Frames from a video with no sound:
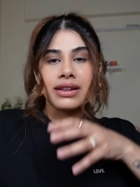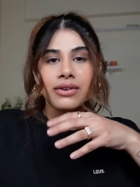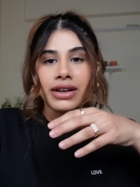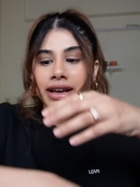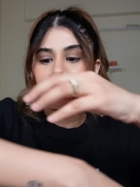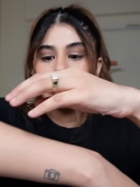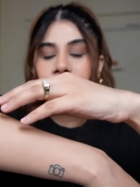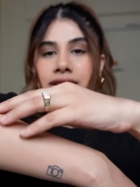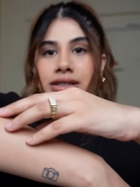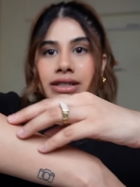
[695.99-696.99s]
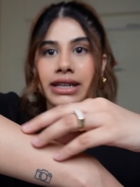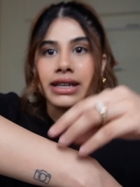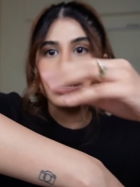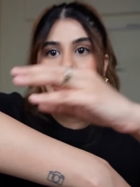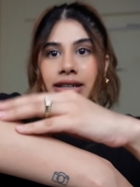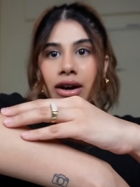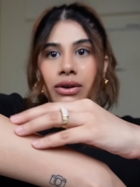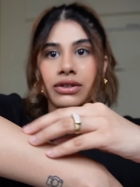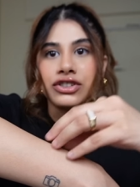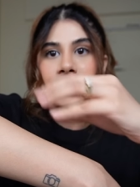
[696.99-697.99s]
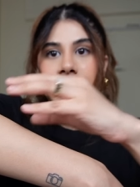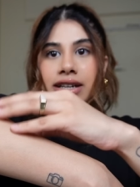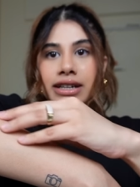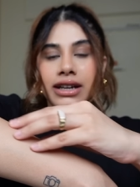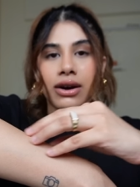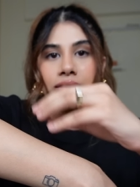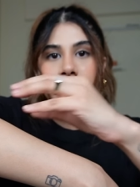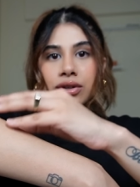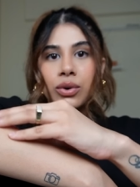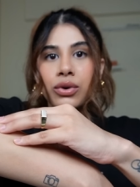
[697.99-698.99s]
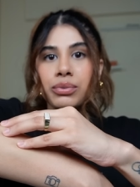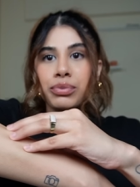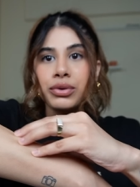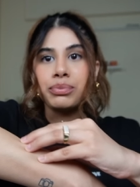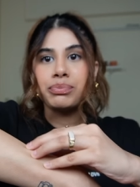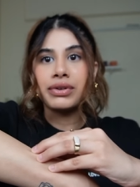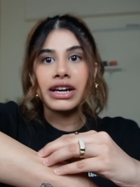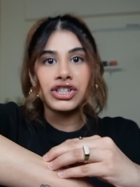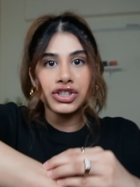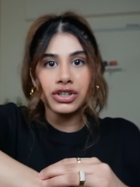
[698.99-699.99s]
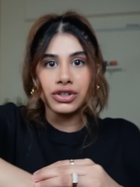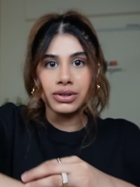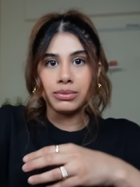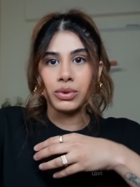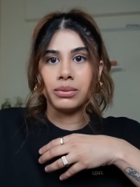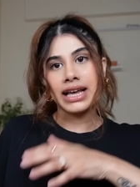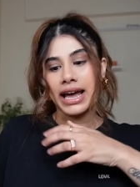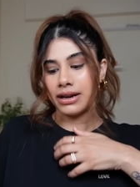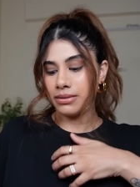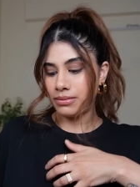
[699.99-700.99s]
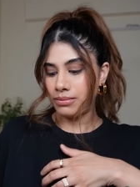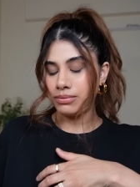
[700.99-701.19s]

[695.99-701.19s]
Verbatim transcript: Okay, just tickle it down, trickle it down. Don't put pressure to the boob and